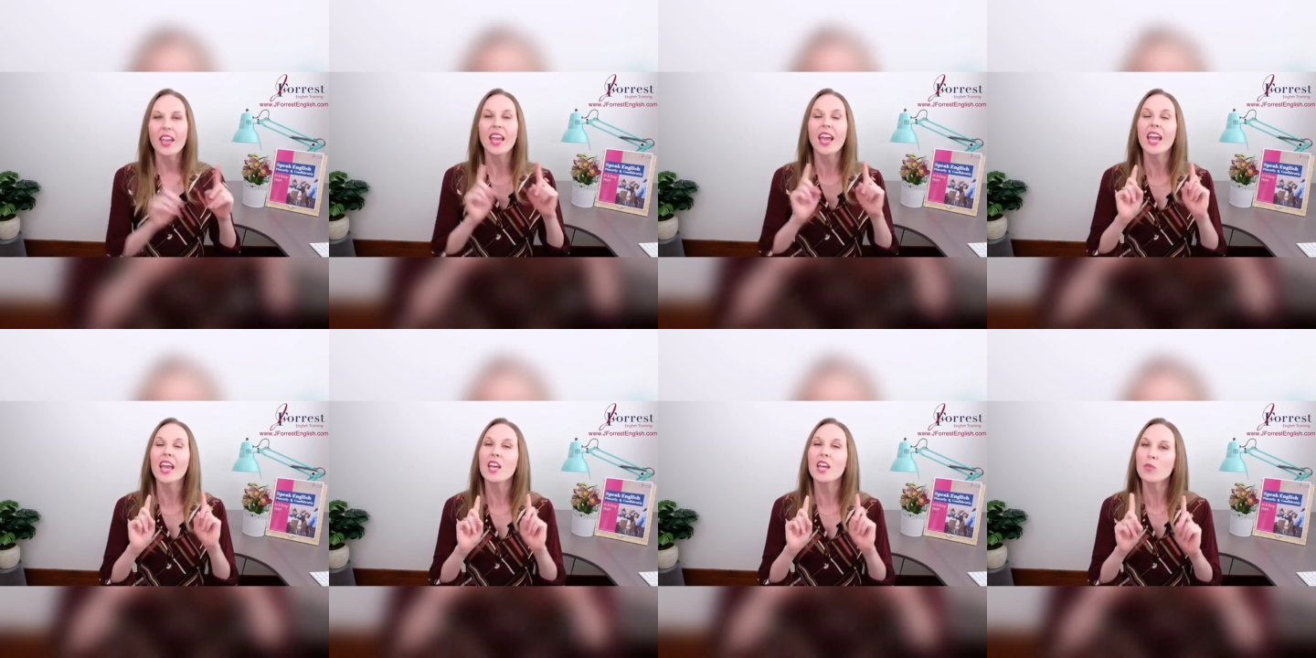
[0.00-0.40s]

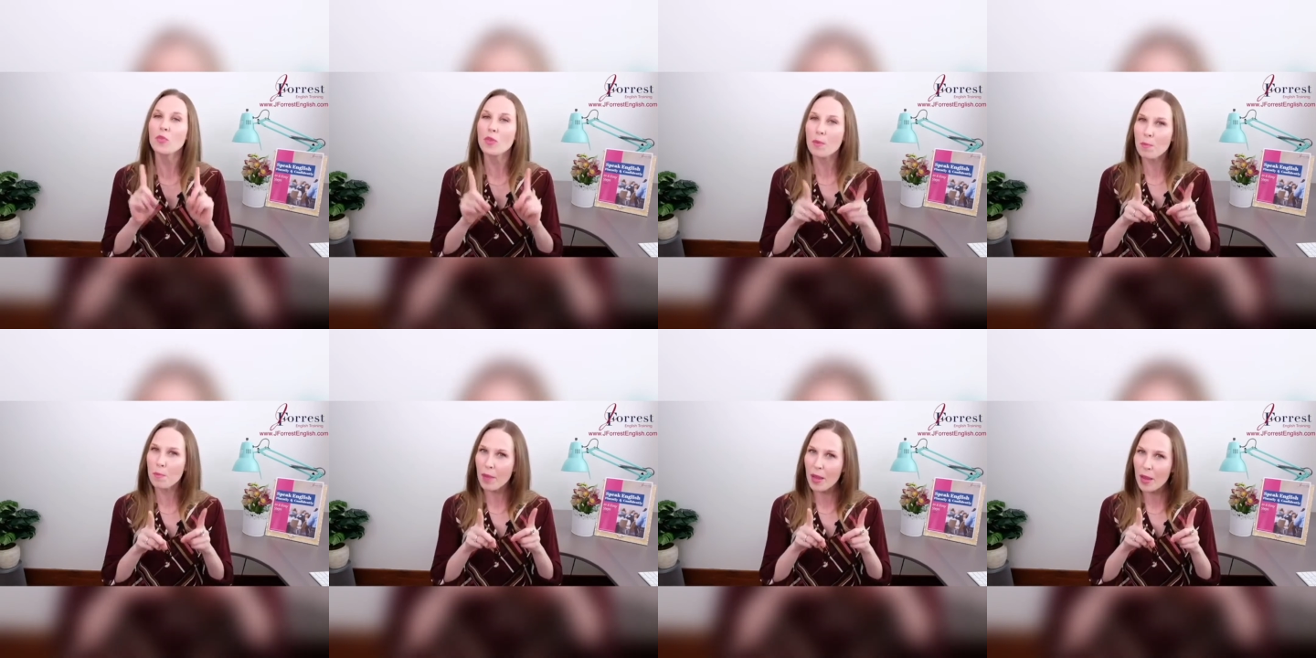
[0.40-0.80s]
And
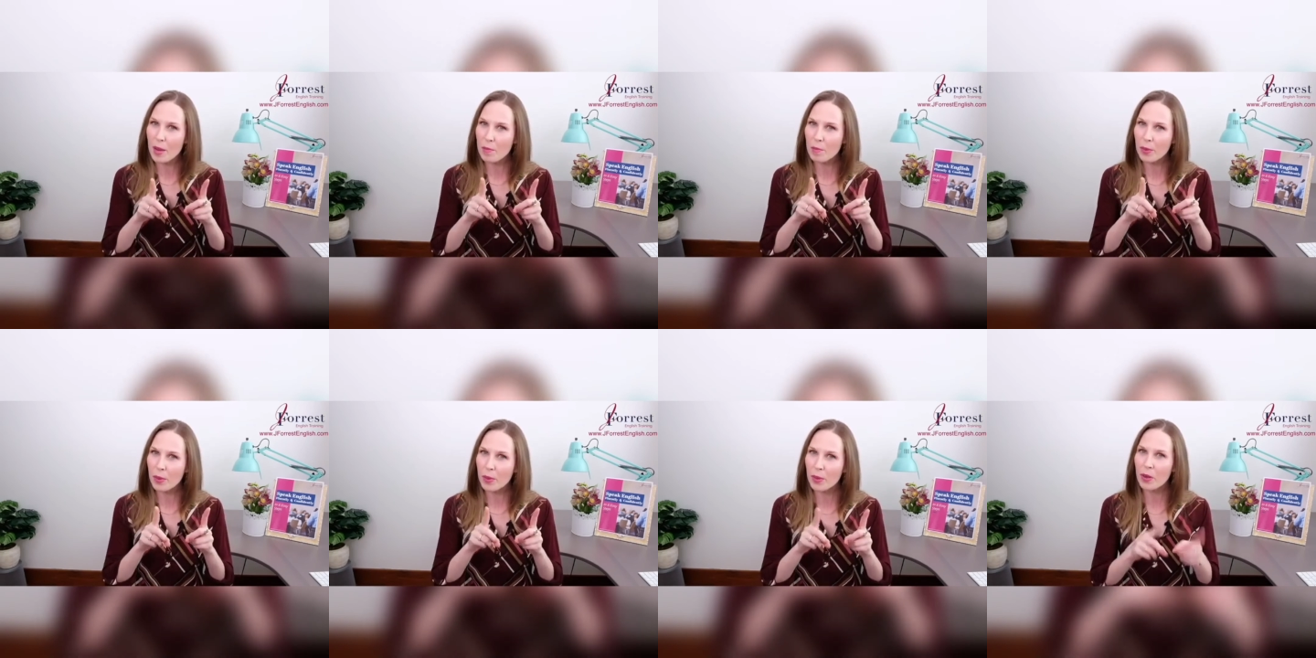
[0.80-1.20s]

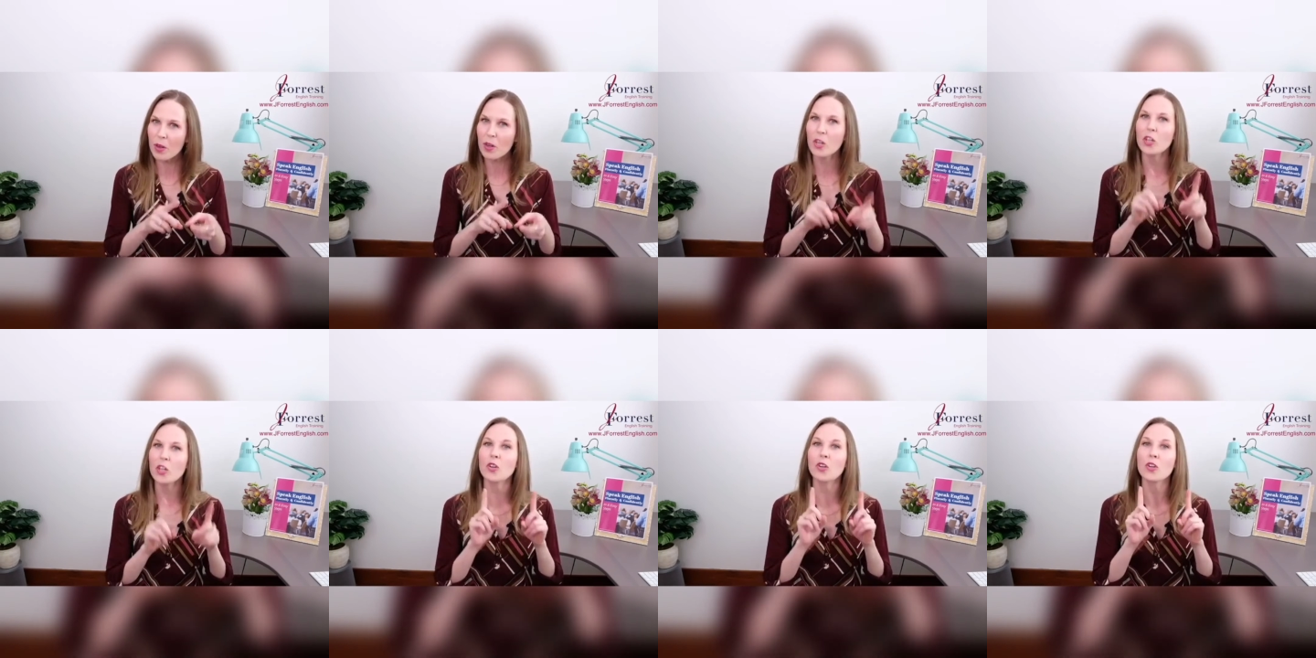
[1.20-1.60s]

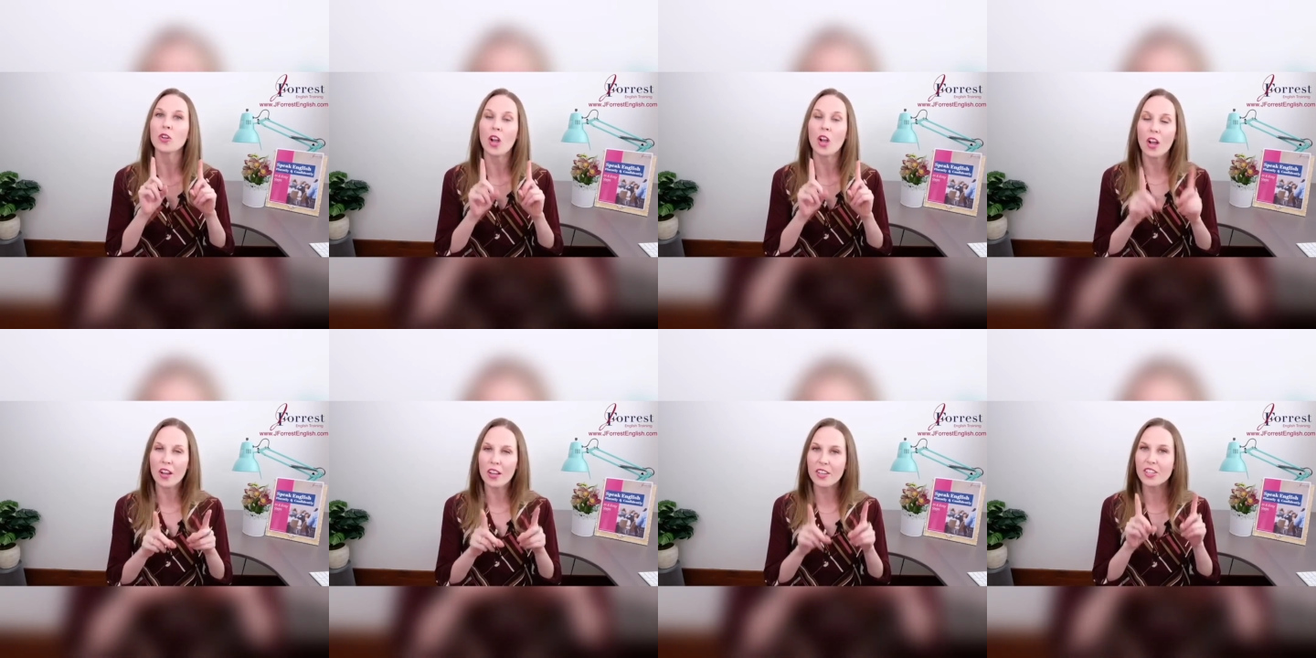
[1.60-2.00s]
remember, your
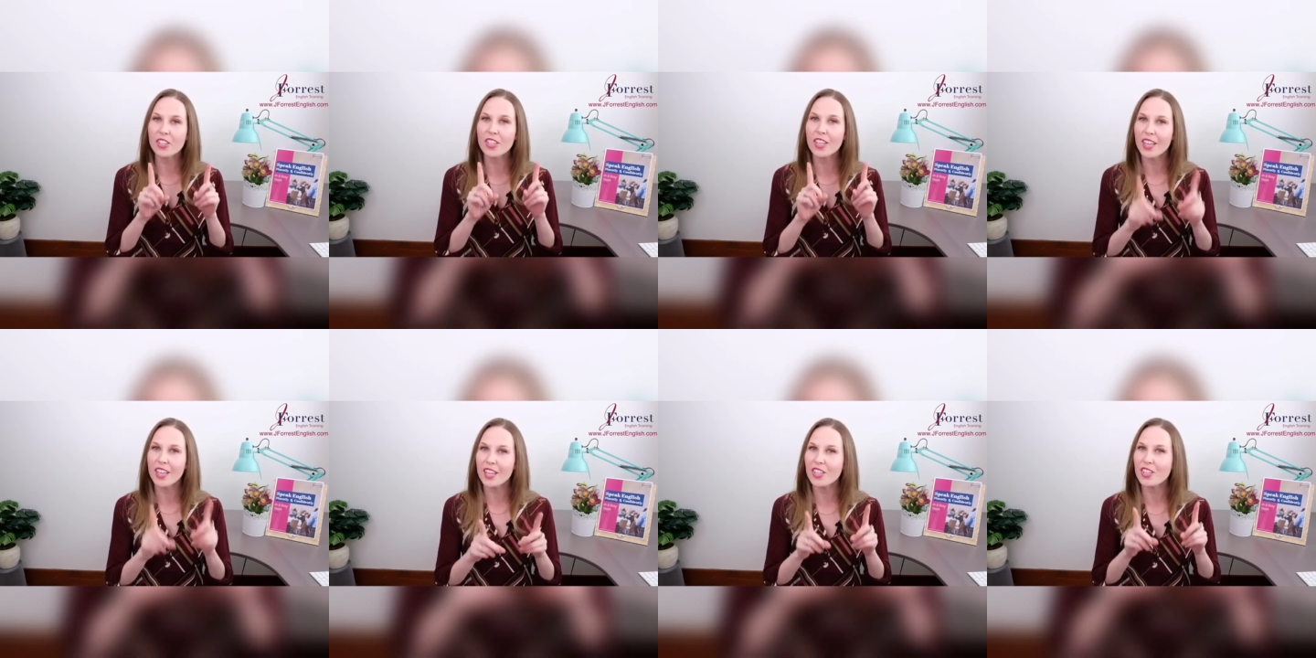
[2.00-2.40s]

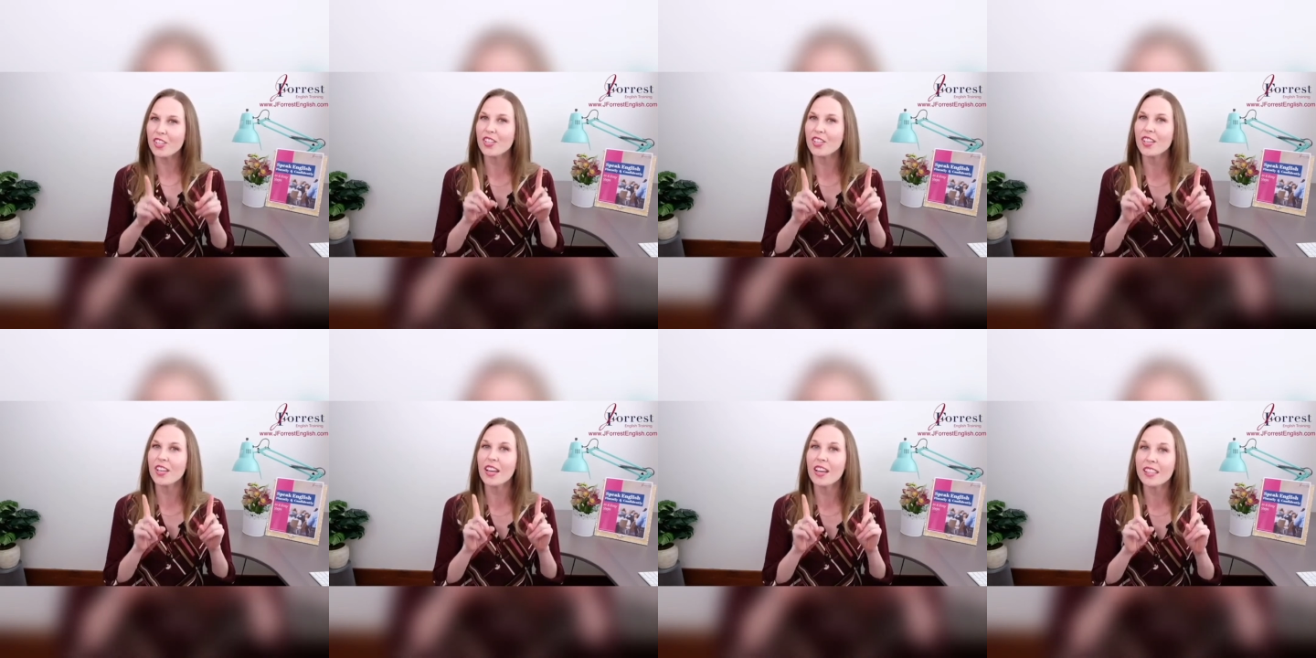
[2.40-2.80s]

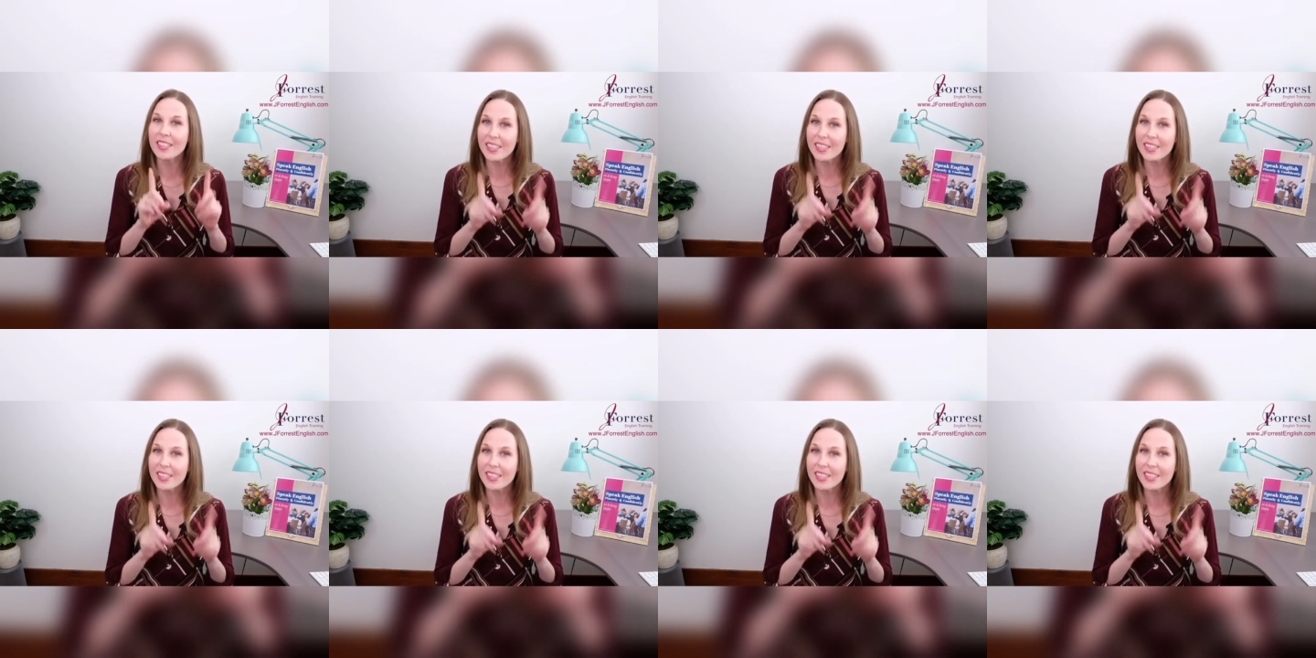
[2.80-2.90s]
conjugation